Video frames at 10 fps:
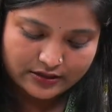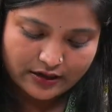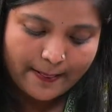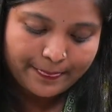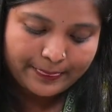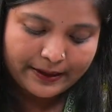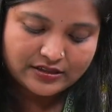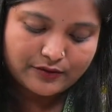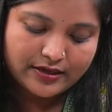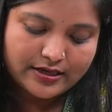Next one
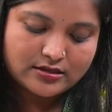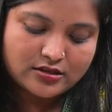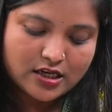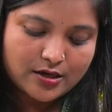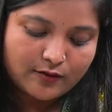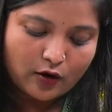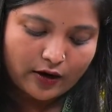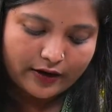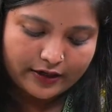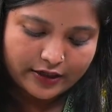is team
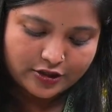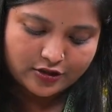coordination.